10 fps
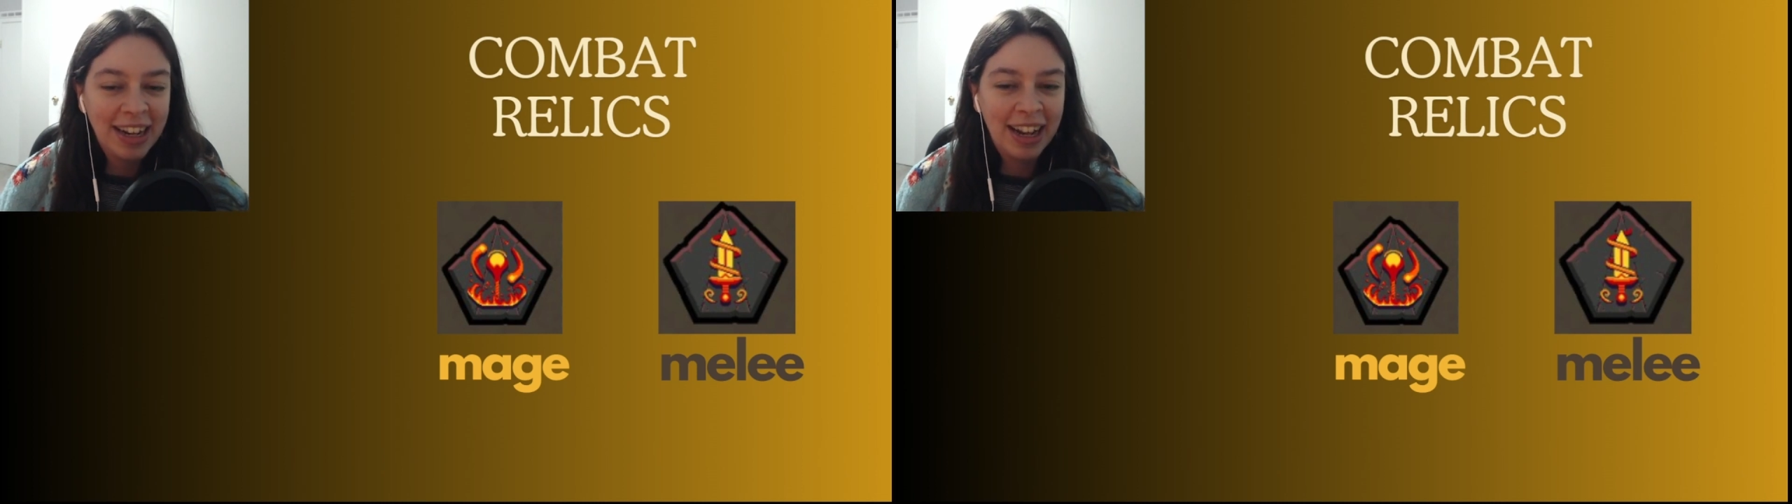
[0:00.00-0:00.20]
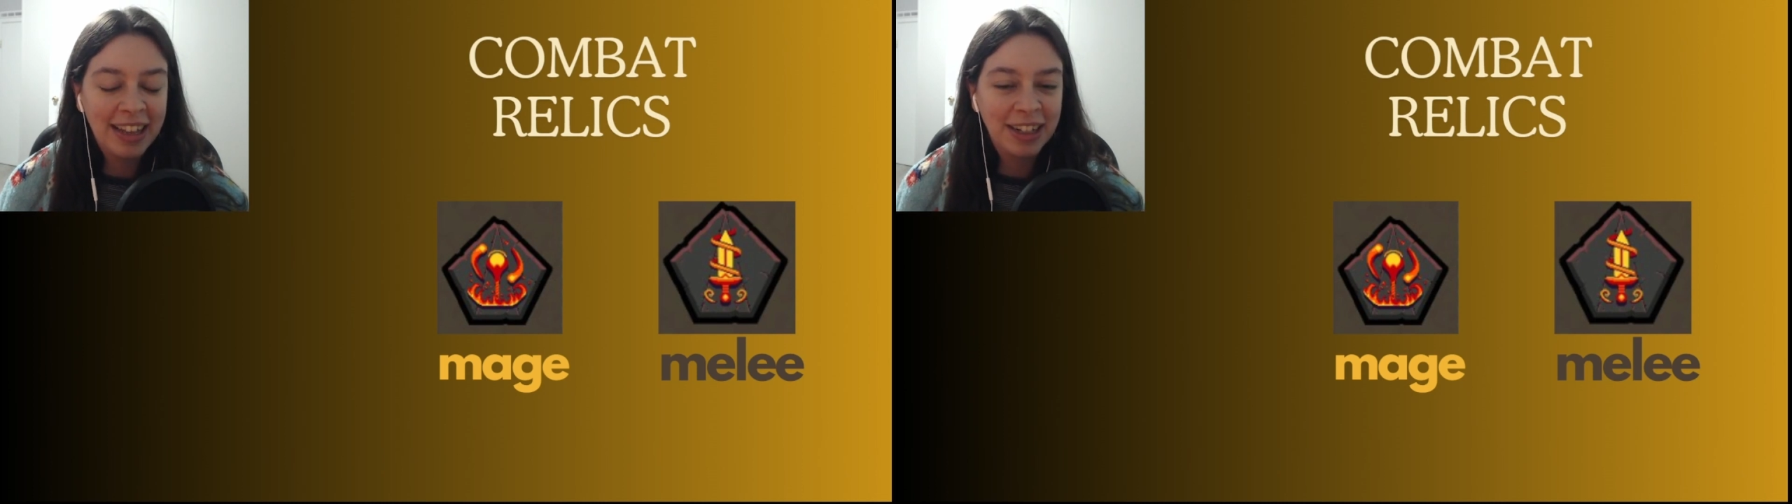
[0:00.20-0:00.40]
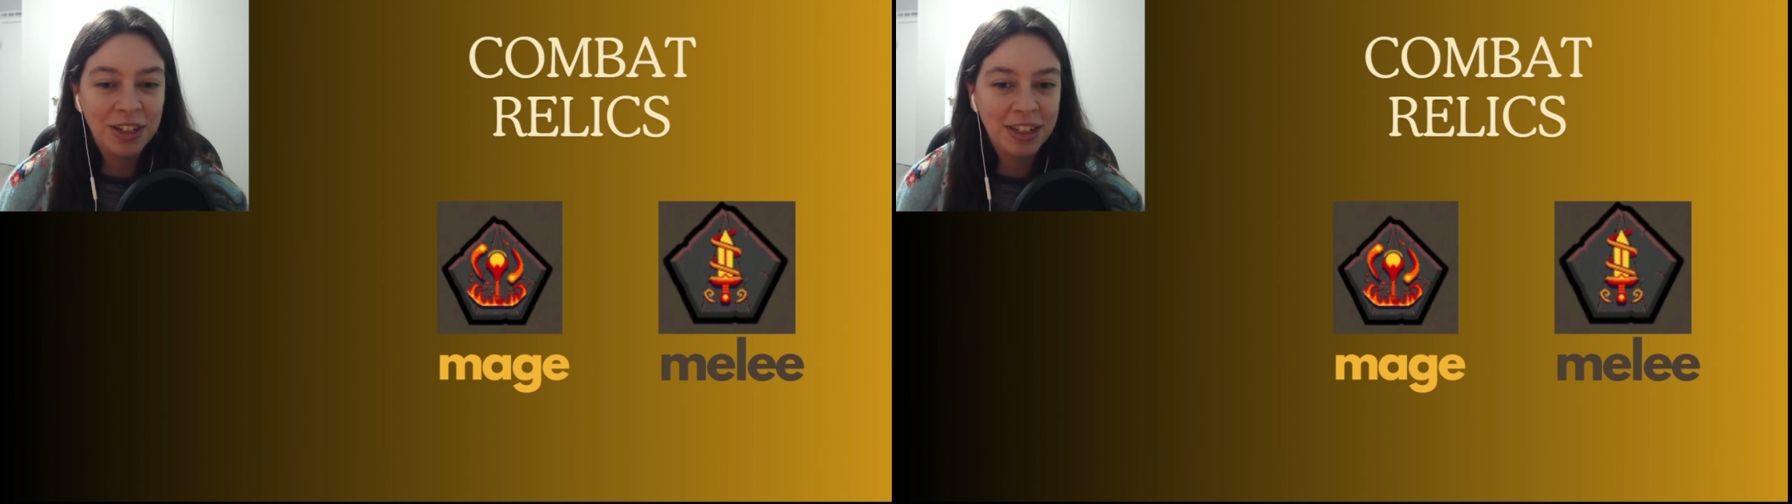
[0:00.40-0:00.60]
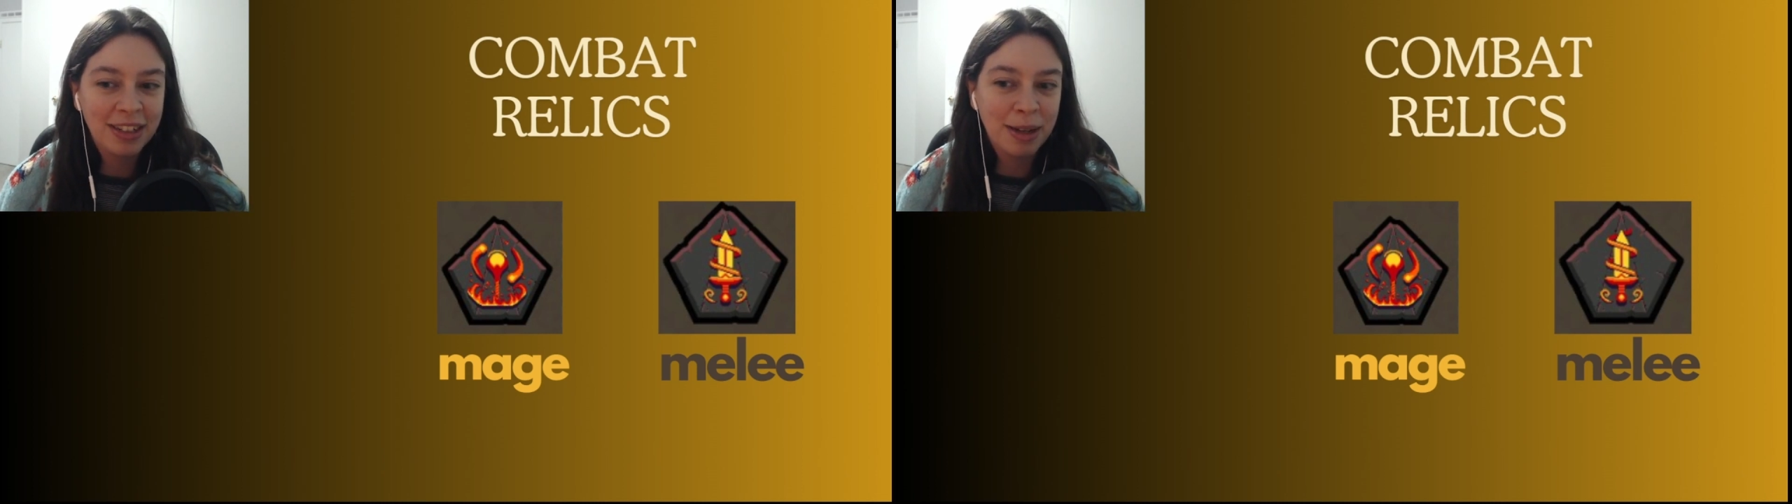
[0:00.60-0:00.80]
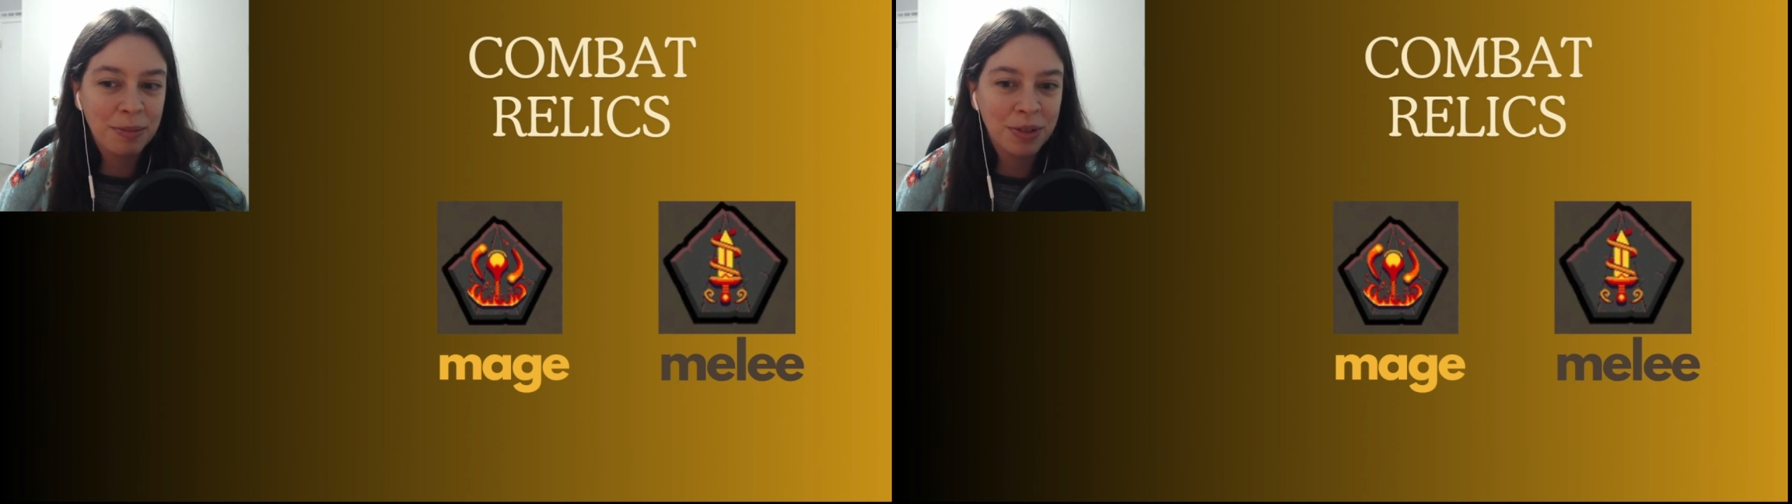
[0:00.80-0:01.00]
and that just
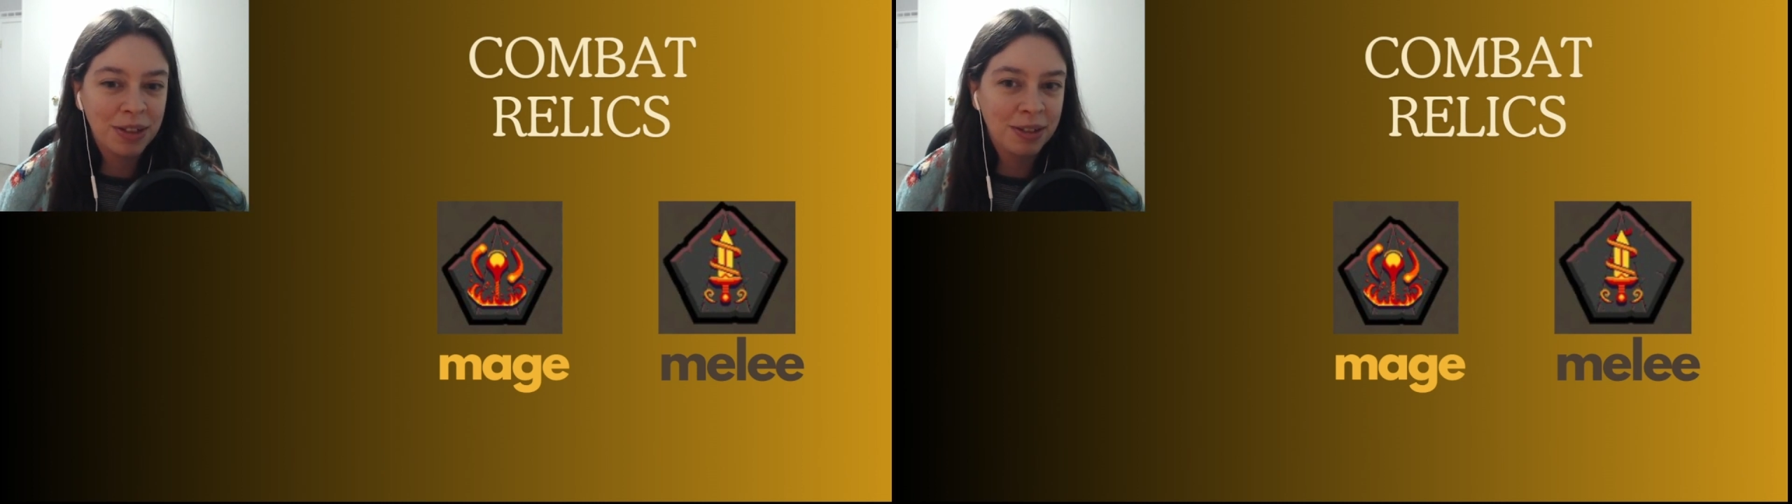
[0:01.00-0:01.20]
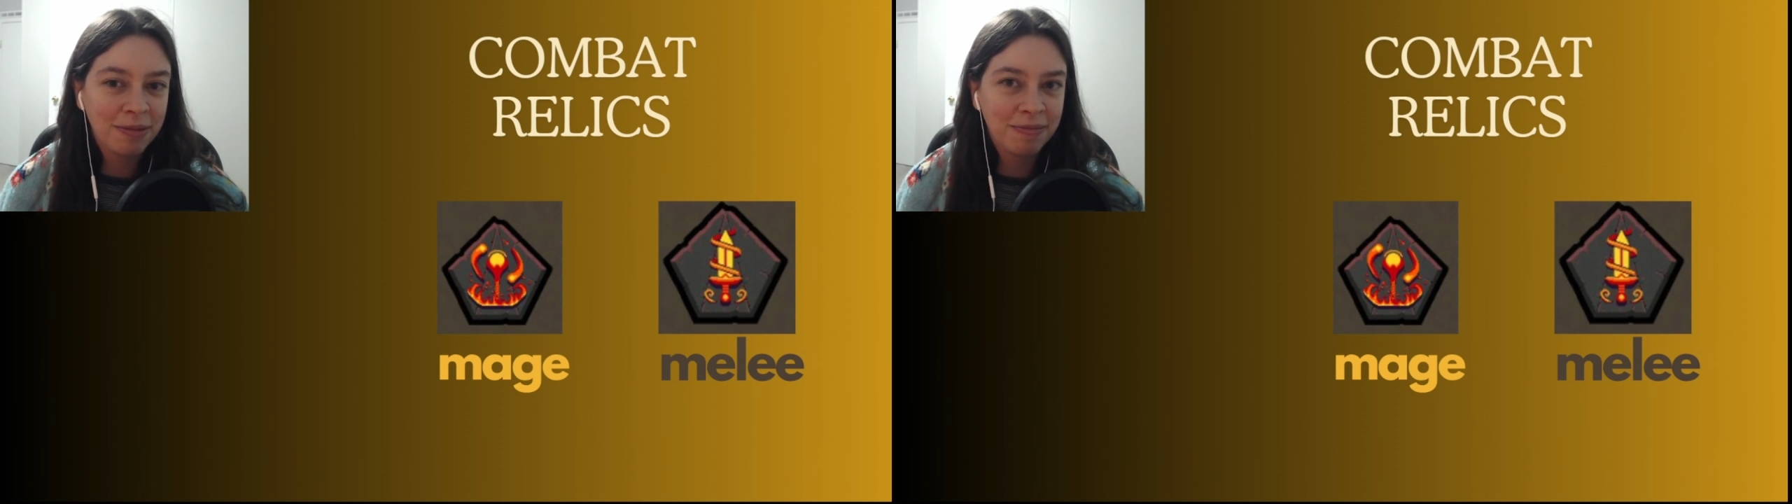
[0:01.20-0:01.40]
seems